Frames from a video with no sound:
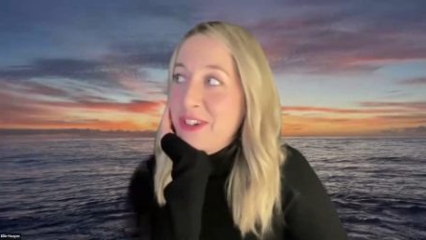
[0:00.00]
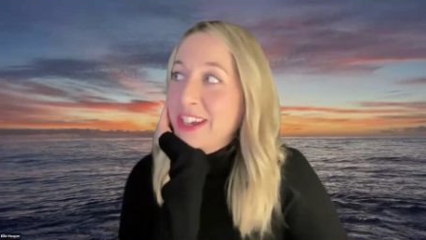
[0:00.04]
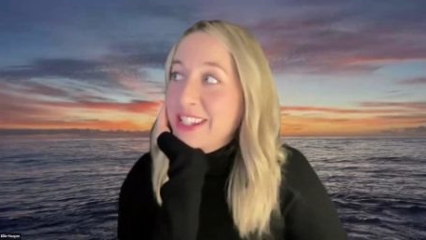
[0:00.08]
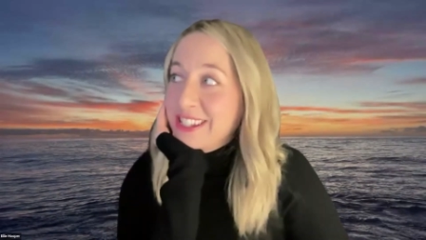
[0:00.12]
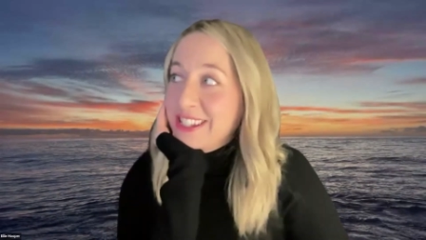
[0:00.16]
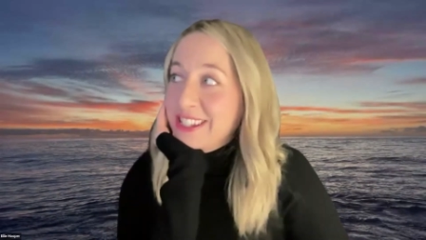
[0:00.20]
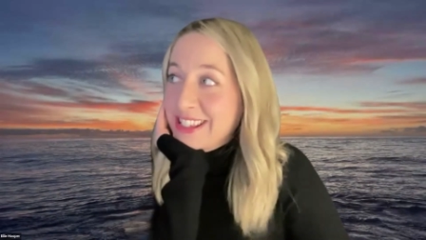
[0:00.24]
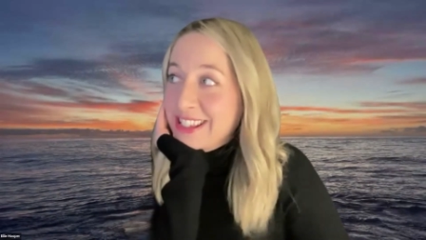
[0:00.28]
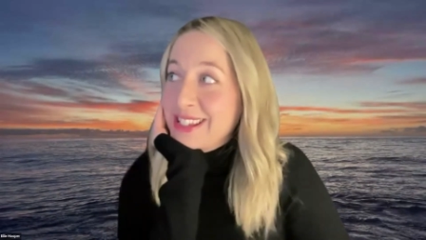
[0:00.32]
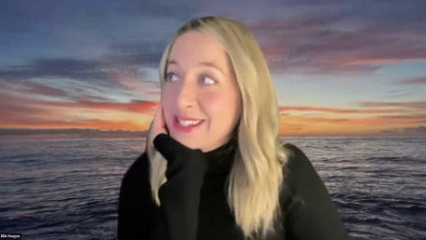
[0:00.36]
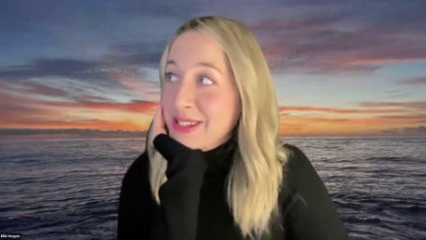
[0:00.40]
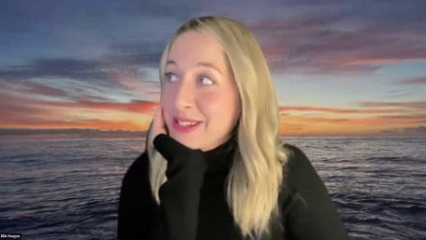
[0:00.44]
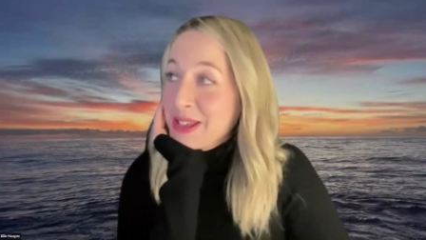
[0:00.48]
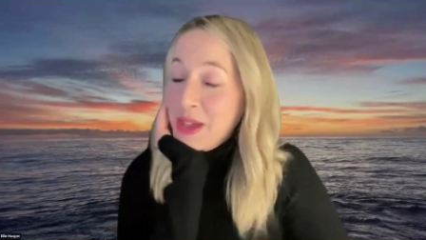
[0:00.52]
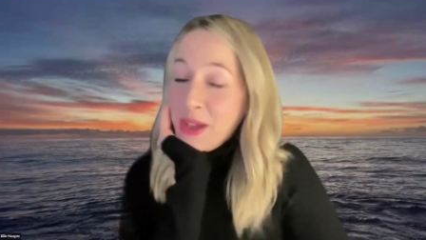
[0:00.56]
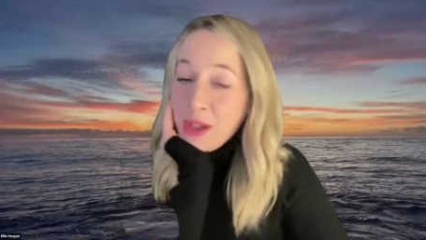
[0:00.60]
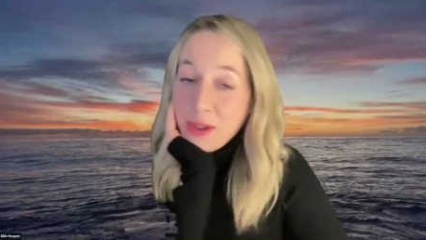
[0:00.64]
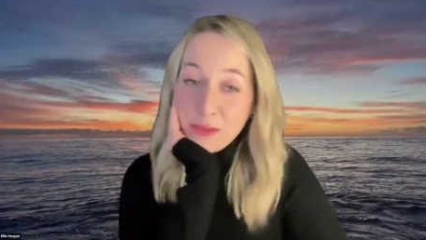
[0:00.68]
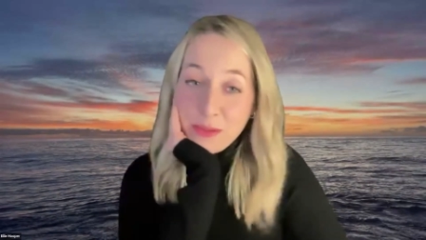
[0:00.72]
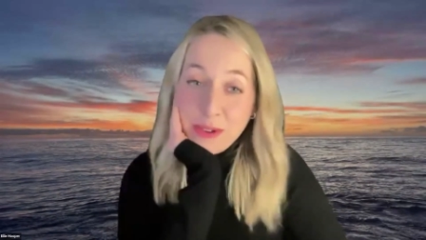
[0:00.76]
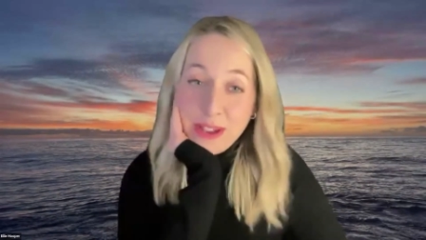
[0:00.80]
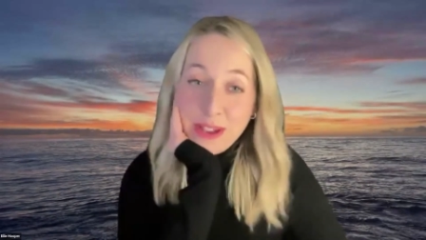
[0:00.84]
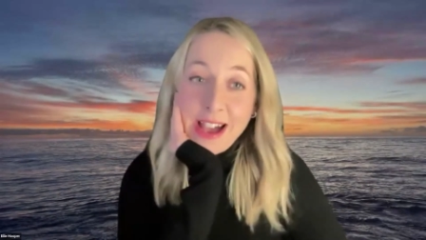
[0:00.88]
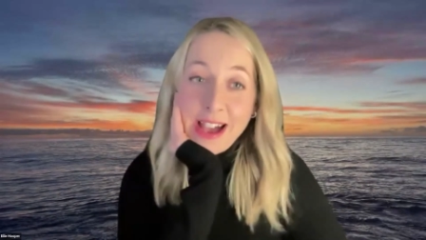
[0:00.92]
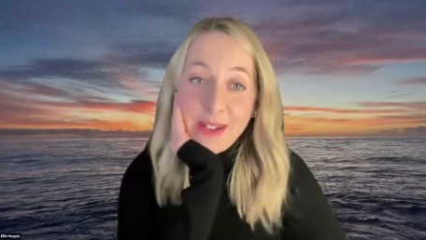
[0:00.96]
first thing is
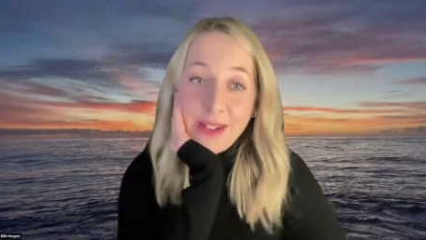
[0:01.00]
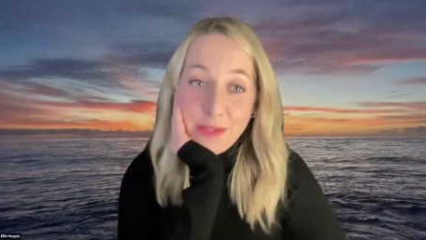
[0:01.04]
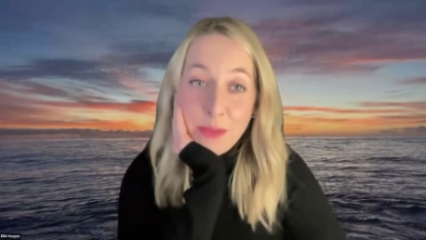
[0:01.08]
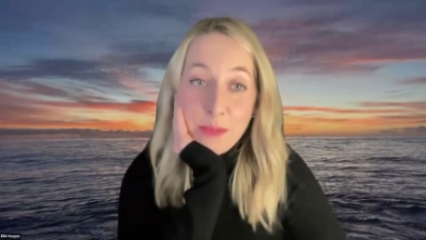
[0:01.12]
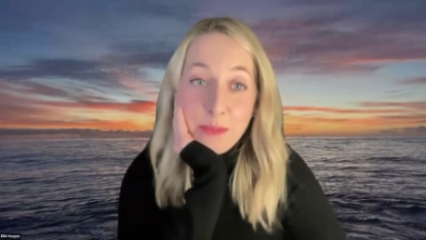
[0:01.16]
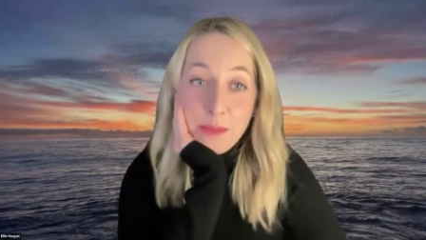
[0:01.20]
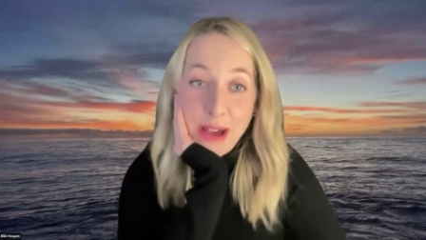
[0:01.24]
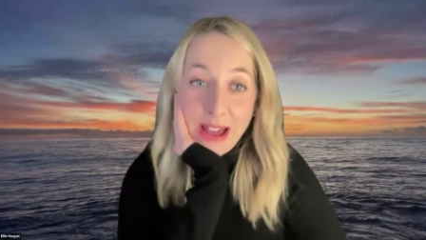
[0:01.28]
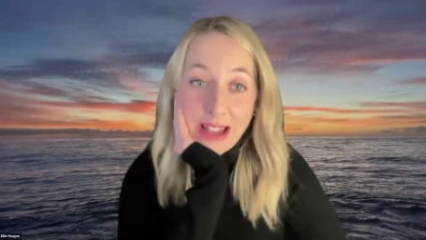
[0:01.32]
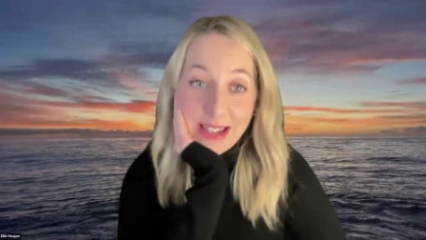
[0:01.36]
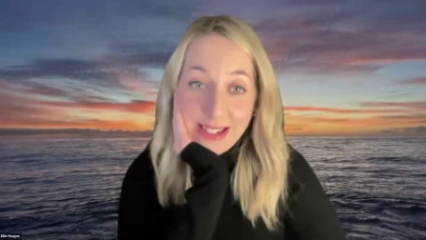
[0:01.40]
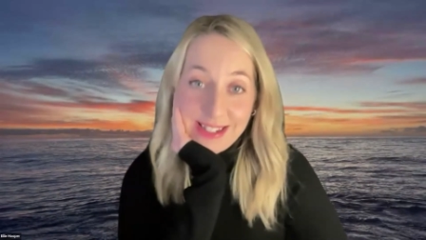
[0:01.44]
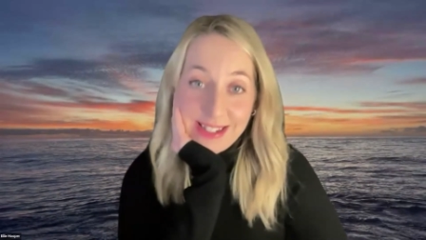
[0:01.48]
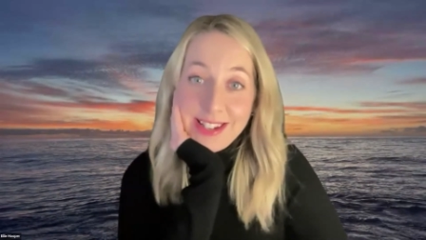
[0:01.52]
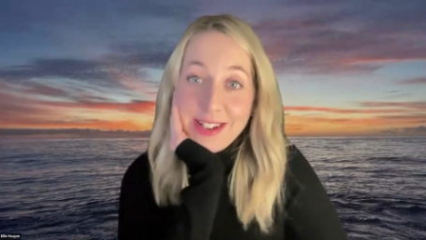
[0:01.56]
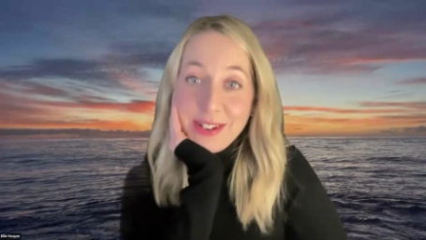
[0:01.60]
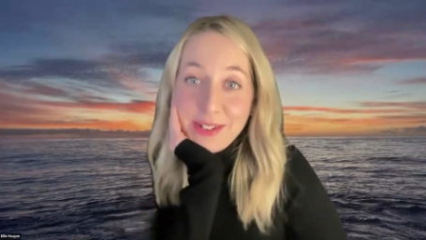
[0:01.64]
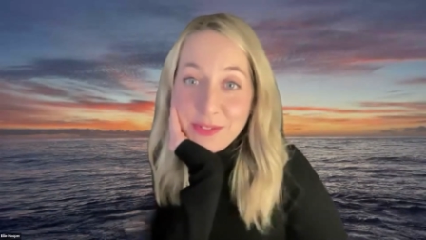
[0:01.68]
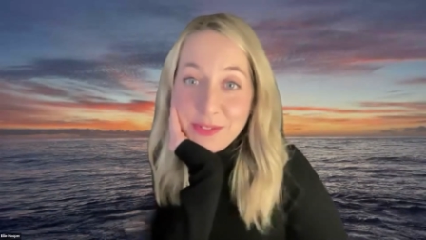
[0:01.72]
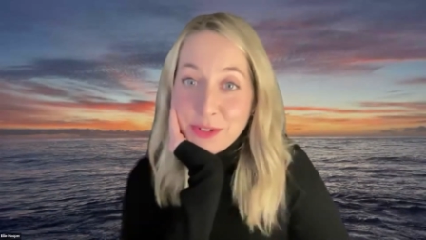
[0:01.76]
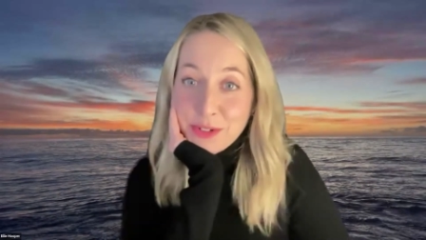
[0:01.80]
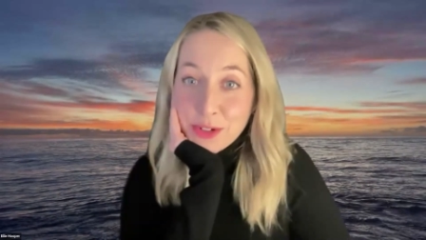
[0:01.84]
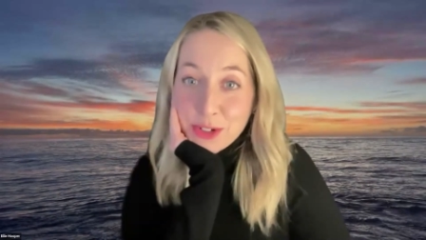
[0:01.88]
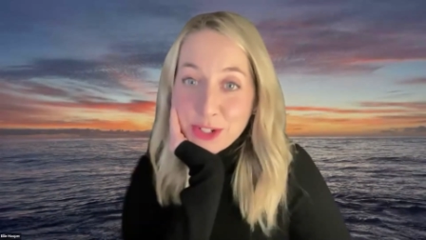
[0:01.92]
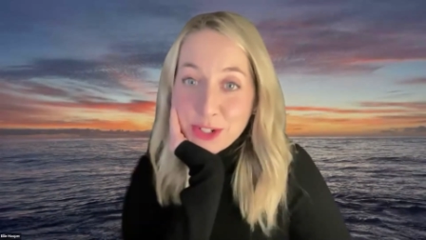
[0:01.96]
we haven't banned it,
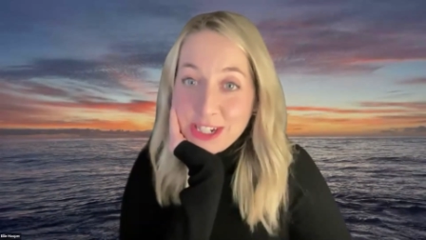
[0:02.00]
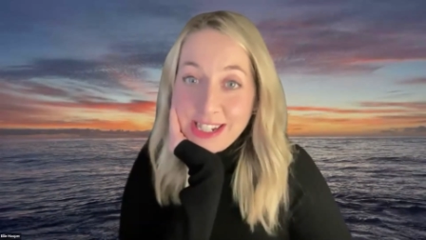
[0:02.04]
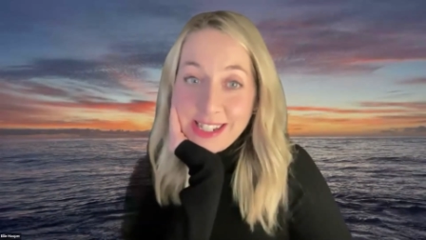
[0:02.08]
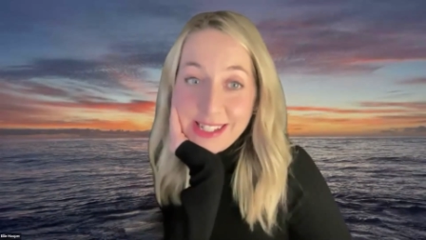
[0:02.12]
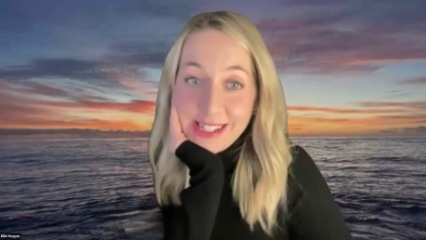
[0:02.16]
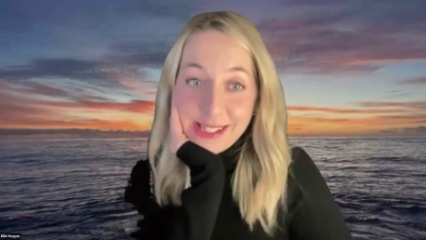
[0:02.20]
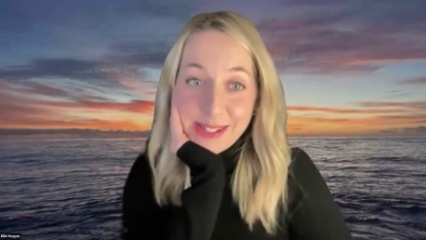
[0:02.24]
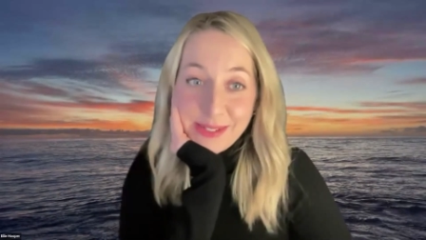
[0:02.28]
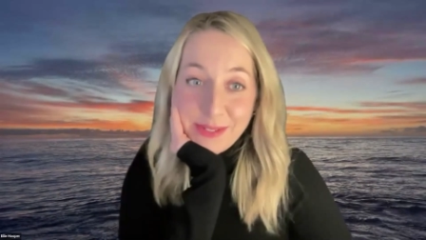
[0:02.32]
unfortunately.